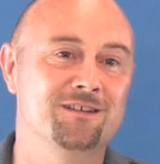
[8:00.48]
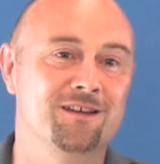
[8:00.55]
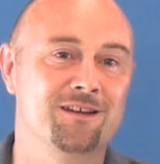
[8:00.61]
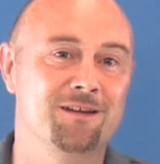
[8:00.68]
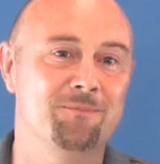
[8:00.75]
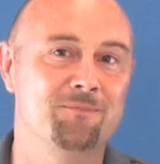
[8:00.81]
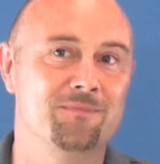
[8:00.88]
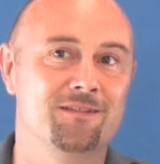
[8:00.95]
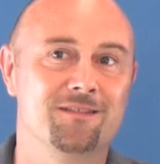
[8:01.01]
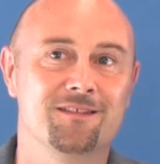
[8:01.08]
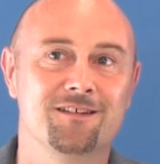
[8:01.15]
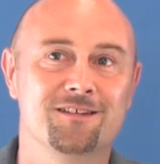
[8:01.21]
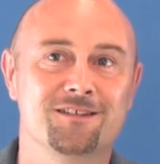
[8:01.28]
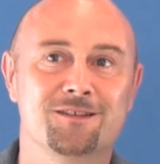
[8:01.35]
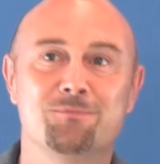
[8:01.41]
to,
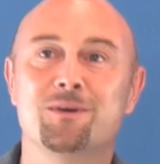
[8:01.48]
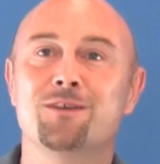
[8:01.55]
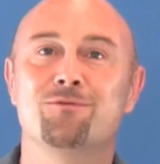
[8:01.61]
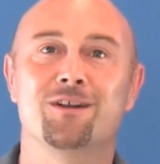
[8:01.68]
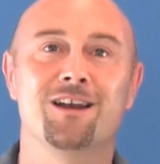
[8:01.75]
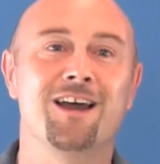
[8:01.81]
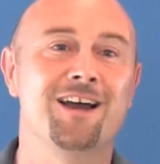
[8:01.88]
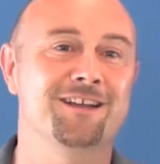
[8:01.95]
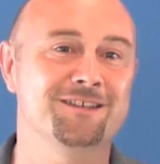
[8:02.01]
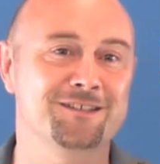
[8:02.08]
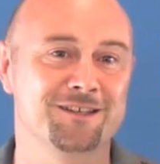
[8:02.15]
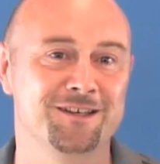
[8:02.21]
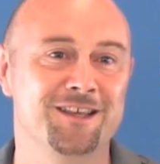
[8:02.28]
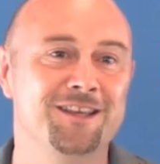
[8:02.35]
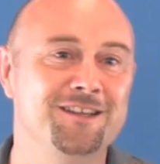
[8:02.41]
to be relaxed
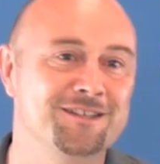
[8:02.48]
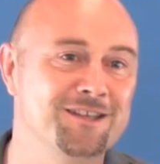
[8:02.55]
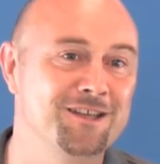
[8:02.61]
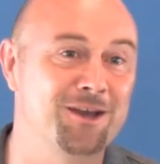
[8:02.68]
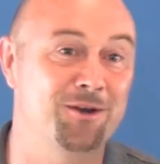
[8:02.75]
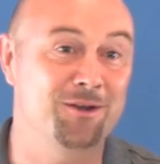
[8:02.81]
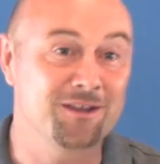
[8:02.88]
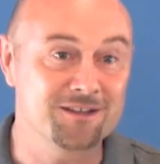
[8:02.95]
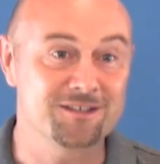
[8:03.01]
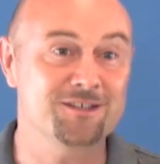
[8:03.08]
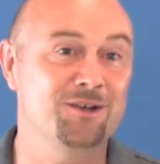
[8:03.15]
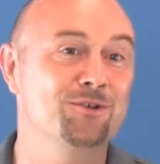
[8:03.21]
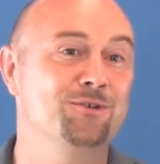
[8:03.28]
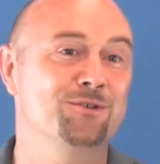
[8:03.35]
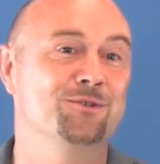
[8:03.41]
and easygoing in
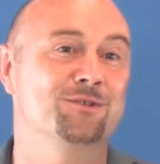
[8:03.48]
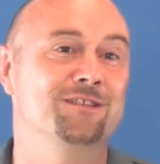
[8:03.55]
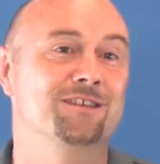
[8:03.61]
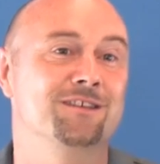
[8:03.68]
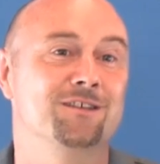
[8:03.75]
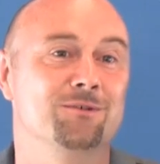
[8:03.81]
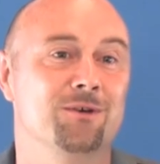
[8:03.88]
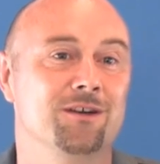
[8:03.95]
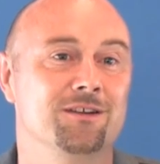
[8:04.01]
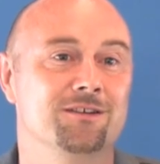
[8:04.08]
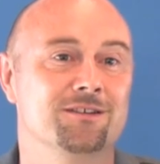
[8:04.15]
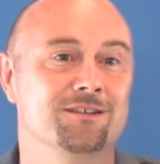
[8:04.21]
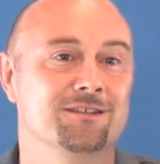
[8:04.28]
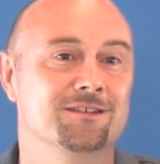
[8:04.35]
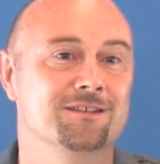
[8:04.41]
social
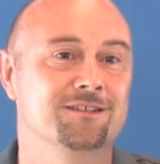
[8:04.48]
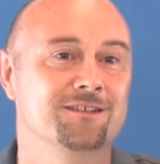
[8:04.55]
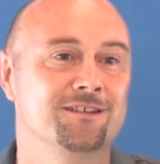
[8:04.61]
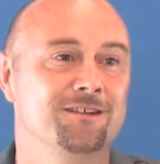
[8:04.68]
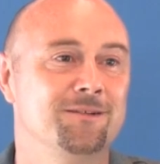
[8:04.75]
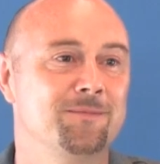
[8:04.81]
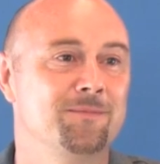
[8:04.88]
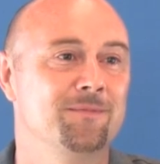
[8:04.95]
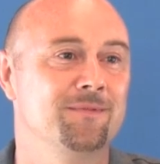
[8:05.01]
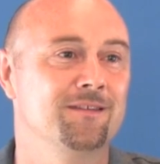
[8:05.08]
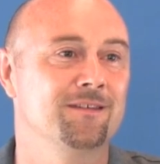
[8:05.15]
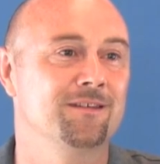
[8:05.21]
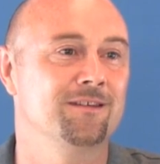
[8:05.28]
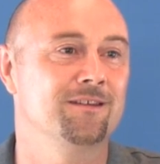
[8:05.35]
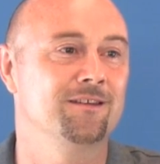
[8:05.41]
situations?
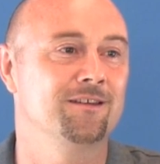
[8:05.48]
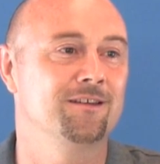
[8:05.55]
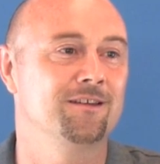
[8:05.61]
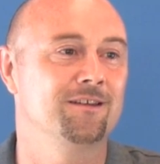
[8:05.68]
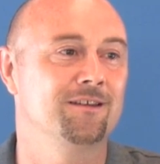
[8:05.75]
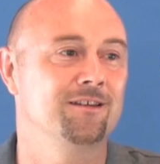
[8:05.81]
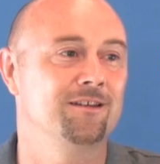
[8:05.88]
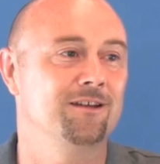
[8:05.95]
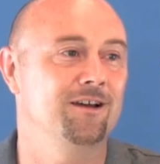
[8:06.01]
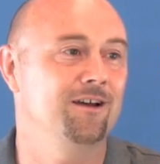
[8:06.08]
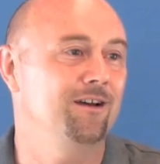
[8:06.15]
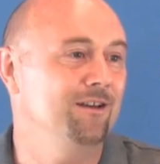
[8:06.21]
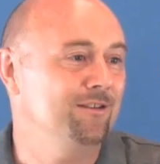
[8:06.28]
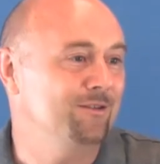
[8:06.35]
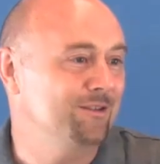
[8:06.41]

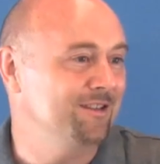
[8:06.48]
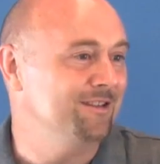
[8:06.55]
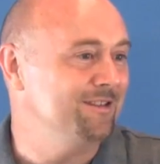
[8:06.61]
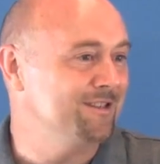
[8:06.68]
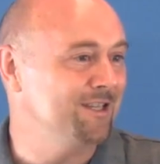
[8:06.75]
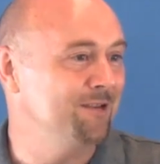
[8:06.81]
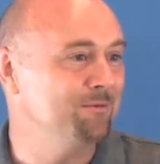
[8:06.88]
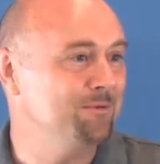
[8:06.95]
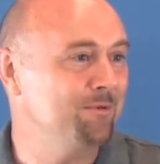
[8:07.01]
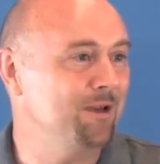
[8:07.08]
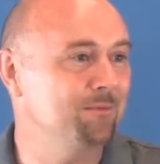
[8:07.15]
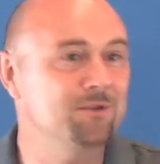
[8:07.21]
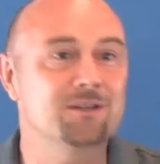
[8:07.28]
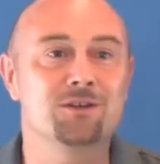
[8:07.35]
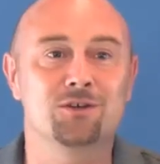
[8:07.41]
I, I didn't seem to be
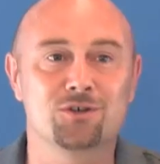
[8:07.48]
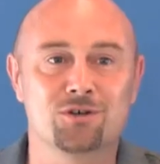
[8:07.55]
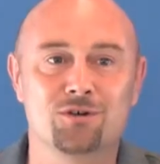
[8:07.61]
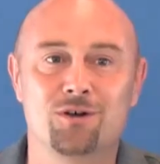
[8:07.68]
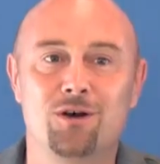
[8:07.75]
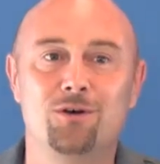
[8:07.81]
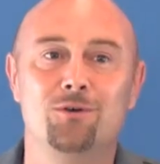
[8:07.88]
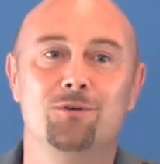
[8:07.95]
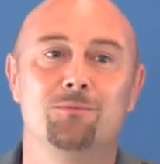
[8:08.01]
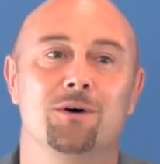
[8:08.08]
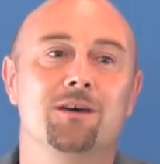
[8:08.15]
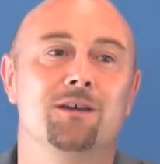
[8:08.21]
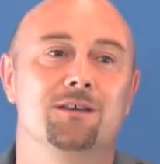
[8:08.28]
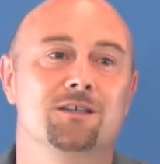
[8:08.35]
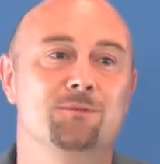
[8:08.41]
able to control
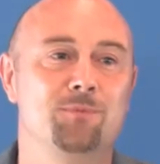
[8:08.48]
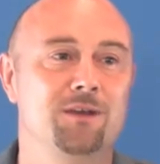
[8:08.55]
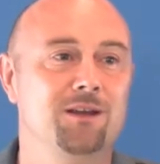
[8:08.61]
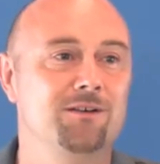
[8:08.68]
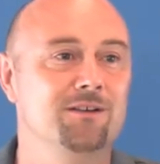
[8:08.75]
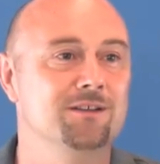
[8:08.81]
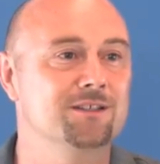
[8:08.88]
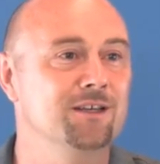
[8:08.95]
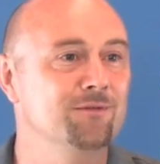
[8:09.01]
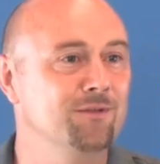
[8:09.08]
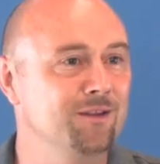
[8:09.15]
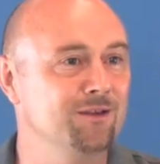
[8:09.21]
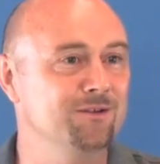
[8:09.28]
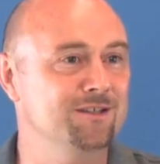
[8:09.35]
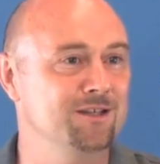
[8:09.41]
my experience,
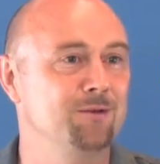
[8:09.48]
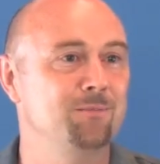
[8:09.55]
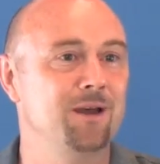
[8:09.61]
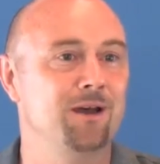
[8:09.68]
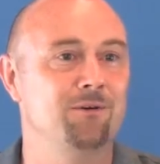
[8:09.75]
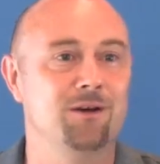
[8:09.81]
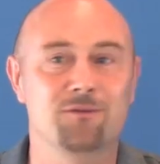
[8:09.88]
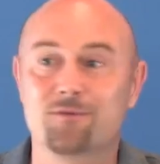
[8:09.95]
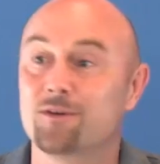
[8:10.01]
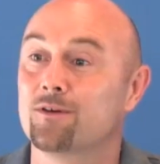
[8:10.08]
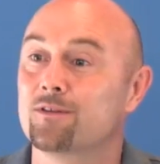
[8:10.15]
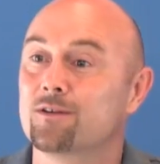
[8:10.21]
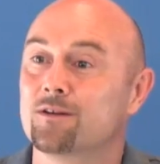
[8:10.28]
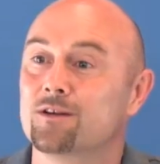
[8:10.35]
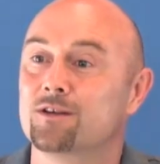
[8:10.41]
even though somehow I
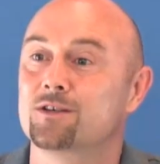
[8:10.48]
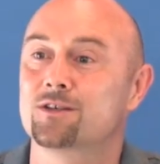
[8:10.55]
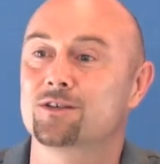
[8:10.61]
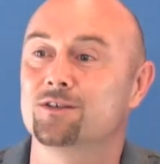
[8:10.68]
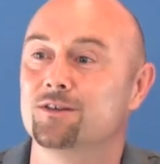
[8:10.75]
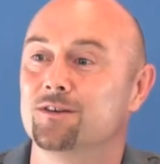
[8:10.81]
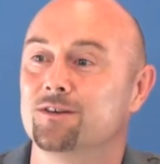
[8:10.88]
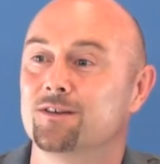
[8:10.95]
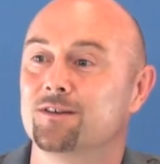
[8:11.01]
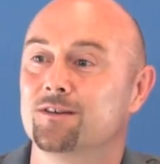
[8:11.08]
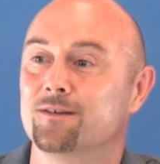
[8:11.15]
felt that I should.